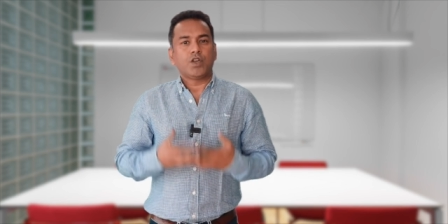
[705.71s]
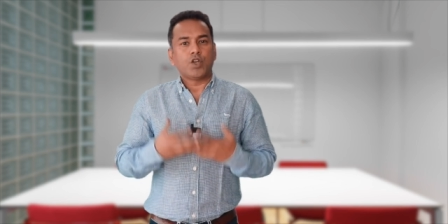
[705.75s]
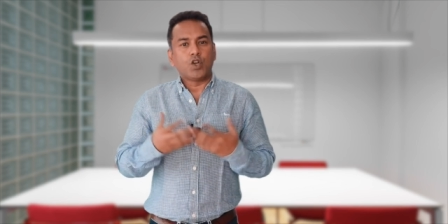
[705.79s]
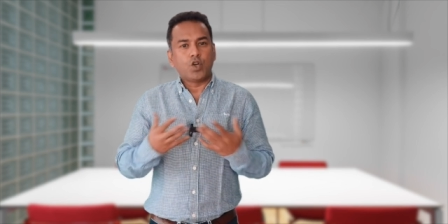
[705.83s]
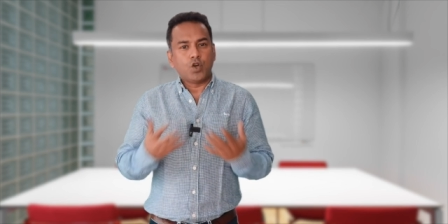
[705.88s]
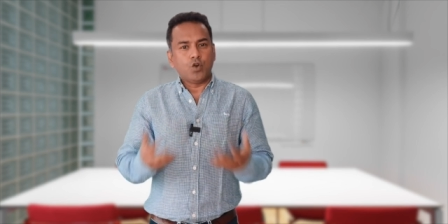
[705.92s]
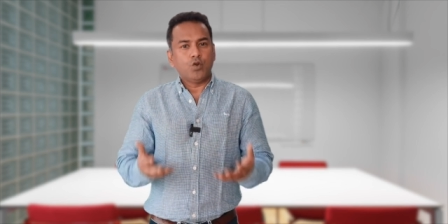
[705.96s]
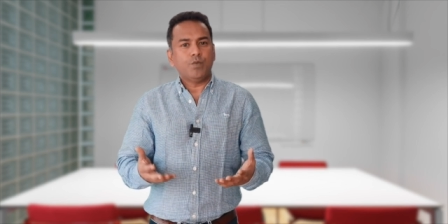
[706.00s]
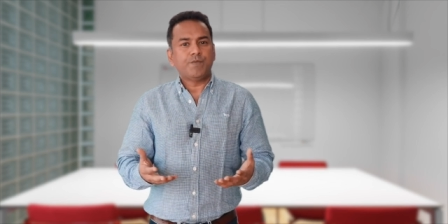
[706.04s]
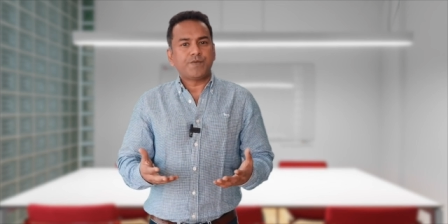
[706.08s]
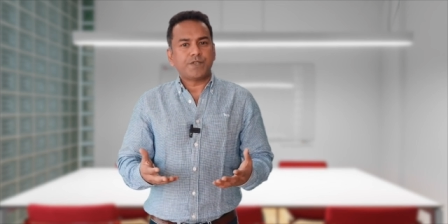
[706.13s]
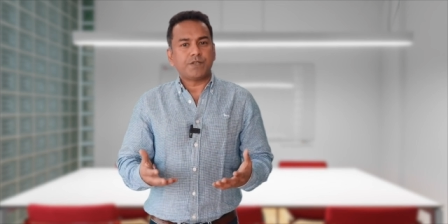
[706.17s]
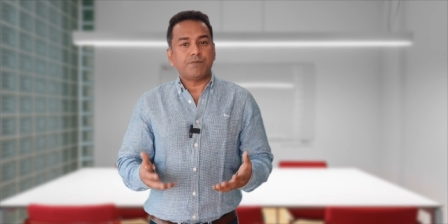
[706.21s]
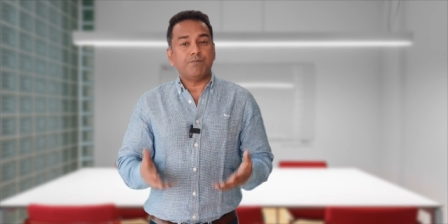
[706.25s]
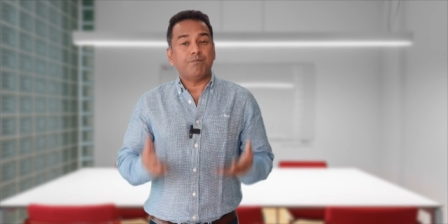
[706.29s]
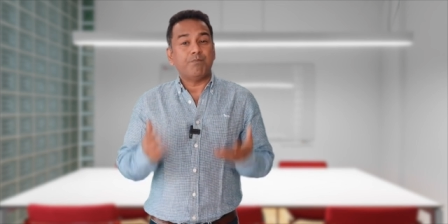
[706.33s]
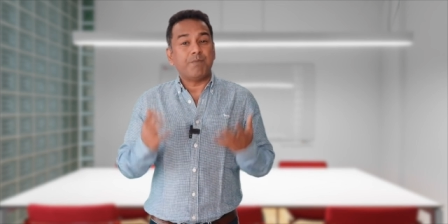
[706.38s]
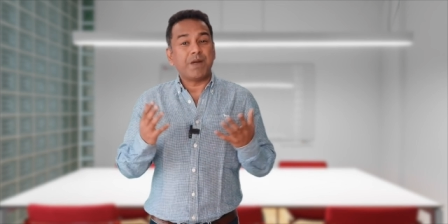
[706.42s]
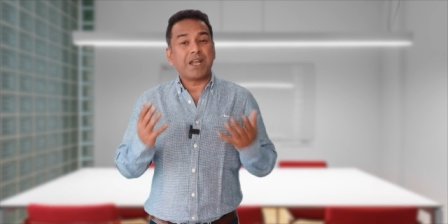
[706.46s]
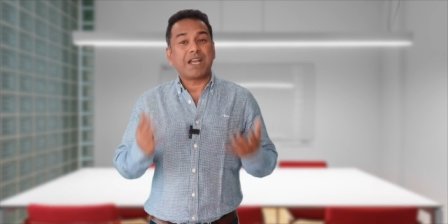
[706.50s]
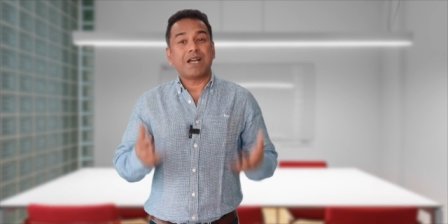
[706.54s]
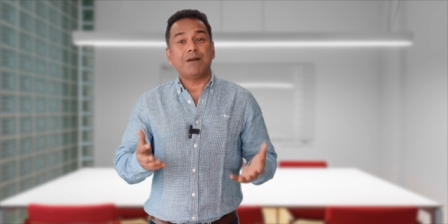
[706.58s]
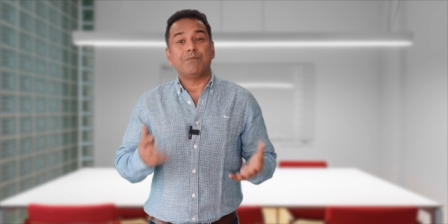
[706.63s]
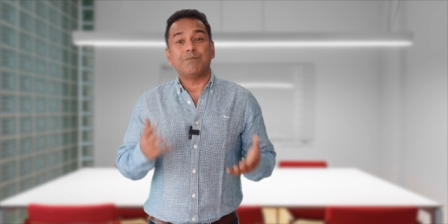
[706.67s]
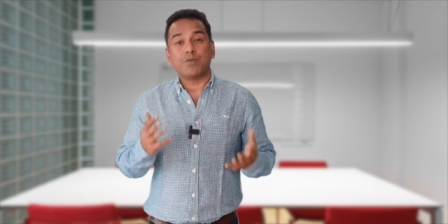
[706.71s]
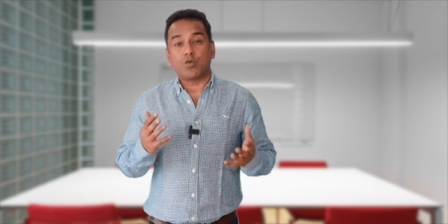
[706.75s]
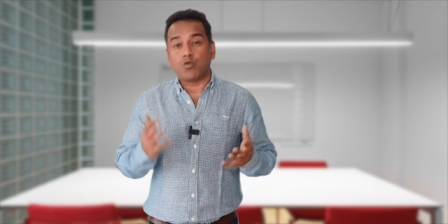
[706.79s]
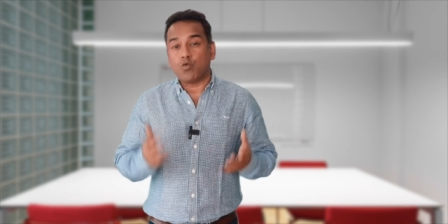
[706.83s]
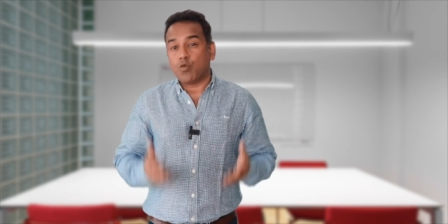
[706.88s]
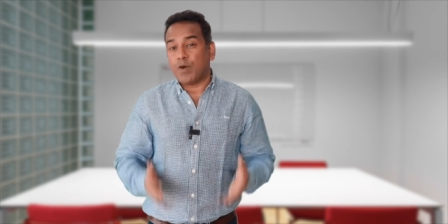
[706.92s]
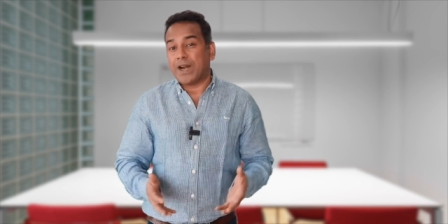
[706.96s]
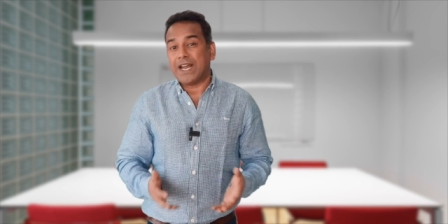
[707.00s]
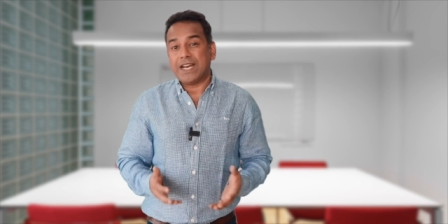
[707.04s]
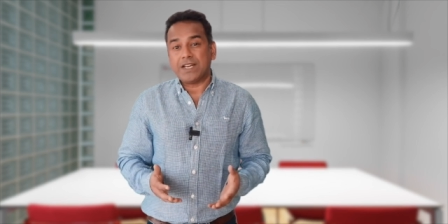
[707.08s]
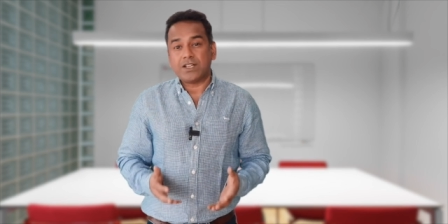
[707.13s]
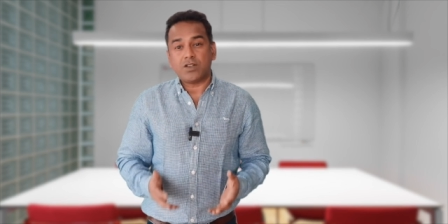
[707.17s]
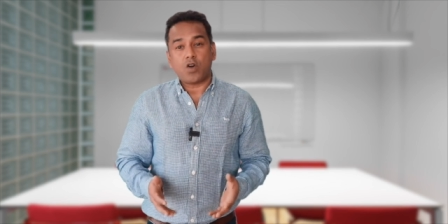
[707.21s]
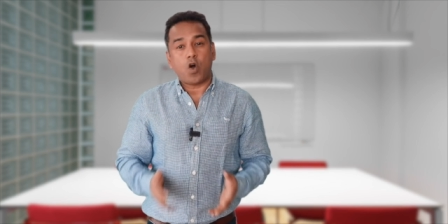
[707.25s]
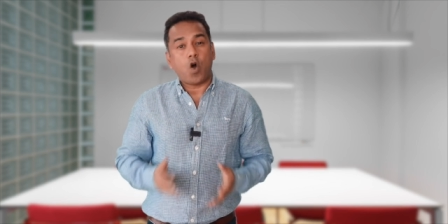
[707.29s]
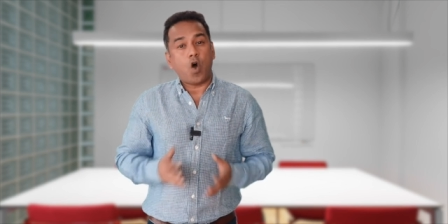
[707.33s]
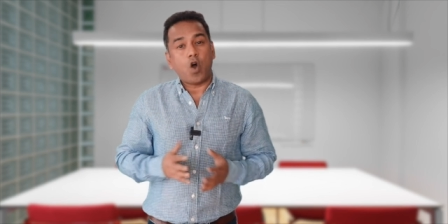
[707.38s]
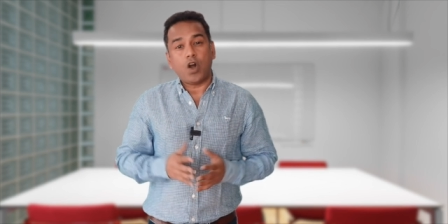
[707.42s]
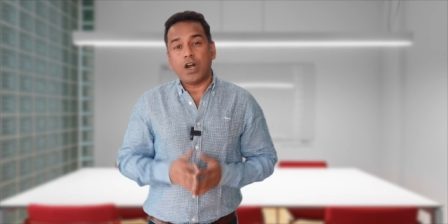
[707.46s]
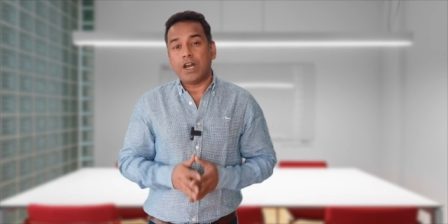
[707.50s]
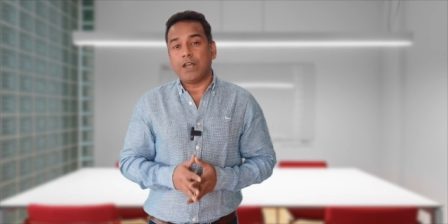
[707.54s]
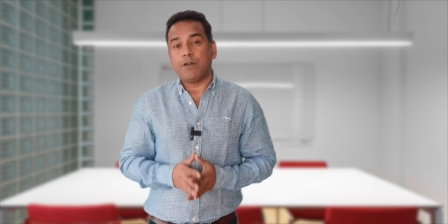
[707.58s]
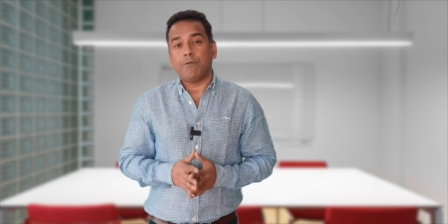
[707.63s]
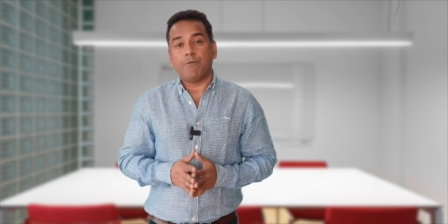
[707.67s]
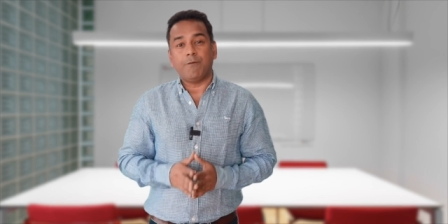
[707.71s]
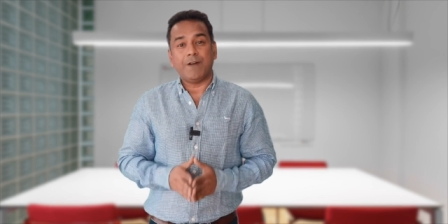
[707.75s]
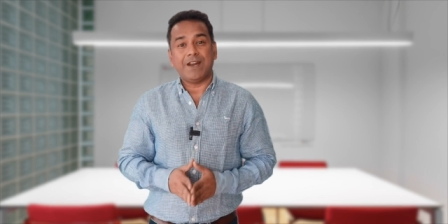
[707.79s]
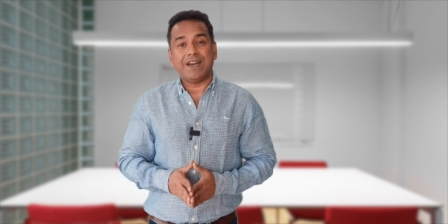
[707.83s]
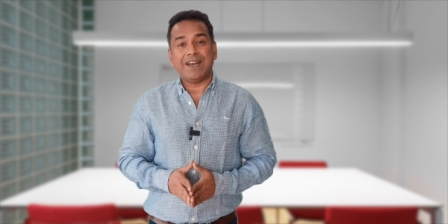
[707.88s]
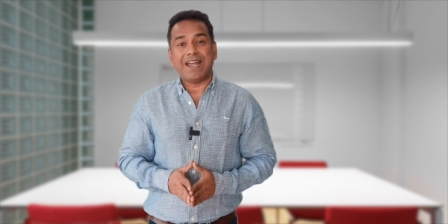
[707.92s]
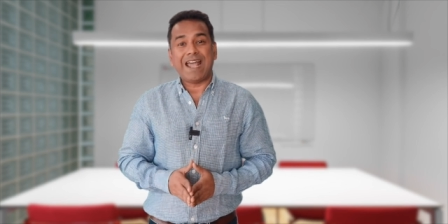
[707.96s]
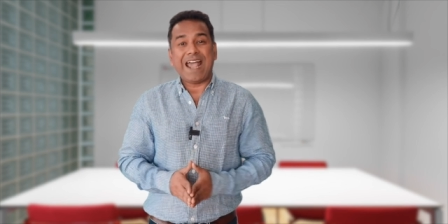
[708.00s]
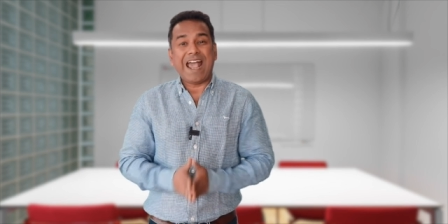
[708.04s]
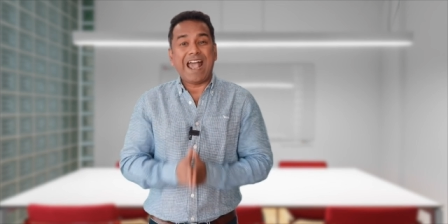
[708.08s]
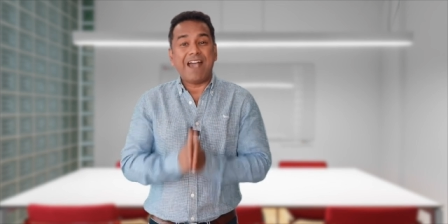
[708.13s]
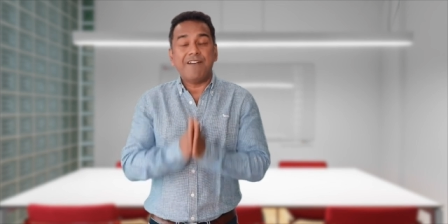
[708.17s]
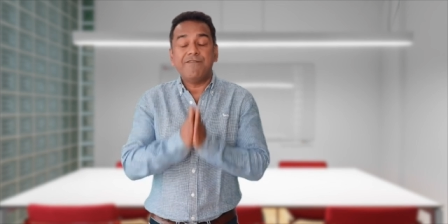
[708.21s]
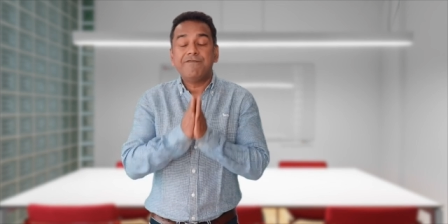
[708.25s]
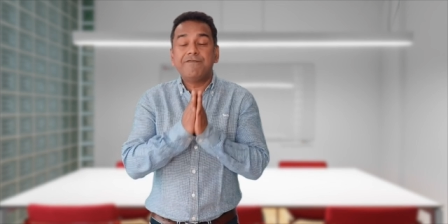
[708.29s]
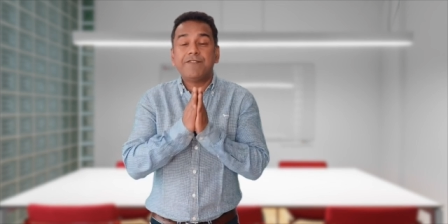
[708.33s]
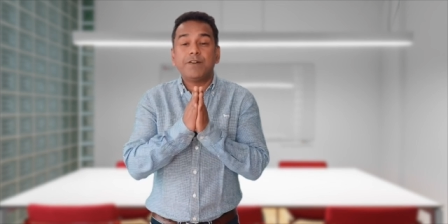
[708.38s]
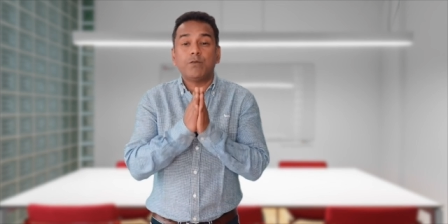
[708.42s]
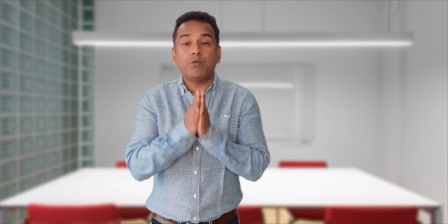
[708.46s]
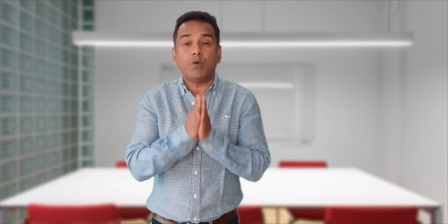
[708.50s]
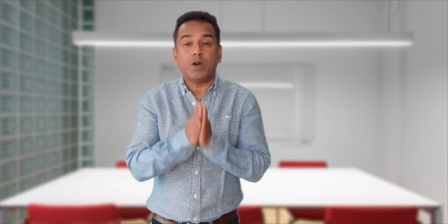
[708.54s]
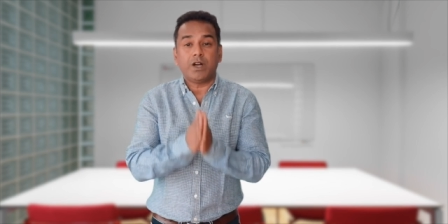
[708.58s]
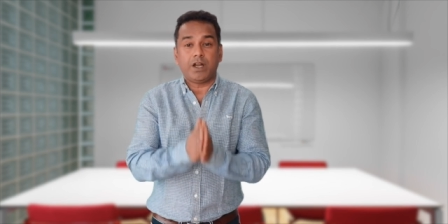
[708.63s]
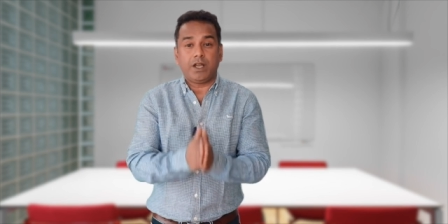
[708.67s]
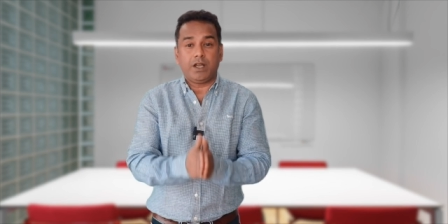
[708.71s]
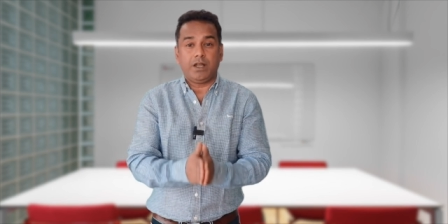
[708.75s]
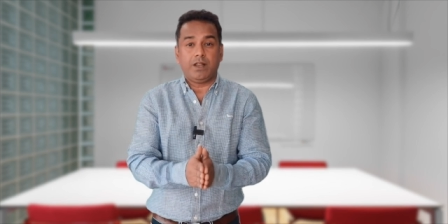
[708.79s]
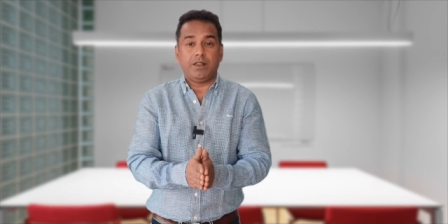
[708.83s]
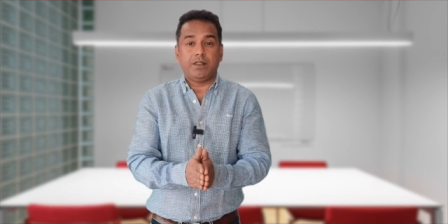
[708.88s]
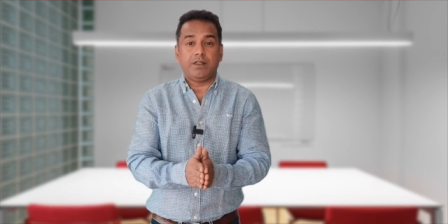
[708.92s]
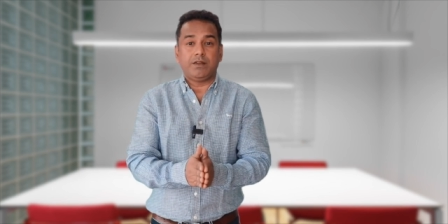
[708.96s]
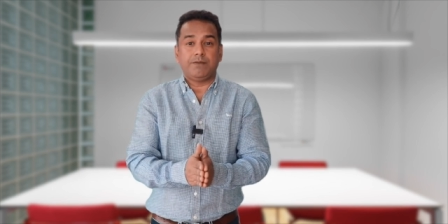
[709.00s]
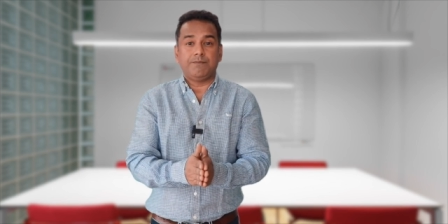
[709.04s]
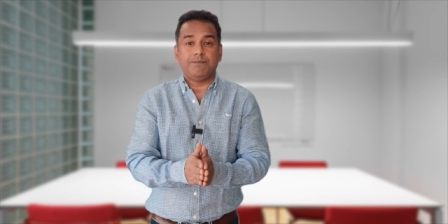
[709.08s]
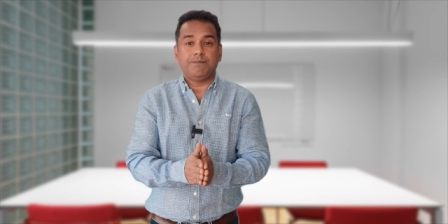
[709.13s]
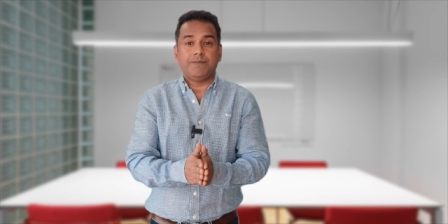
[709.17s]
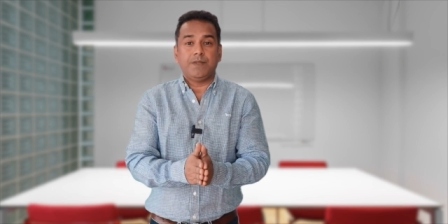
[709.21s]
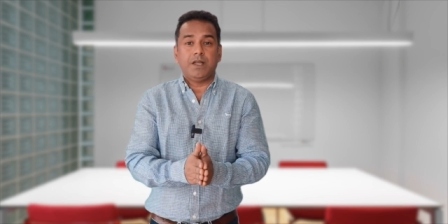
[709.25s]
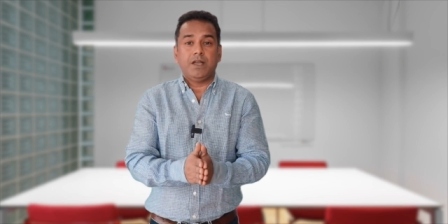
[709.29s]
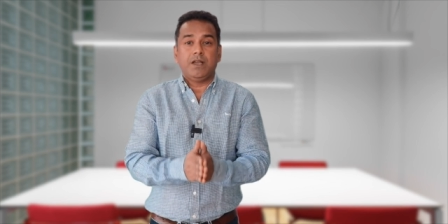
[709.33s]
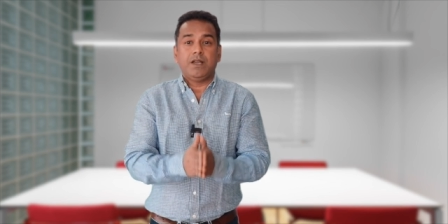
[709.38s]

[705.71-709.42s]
Groups become great only when everyone in them,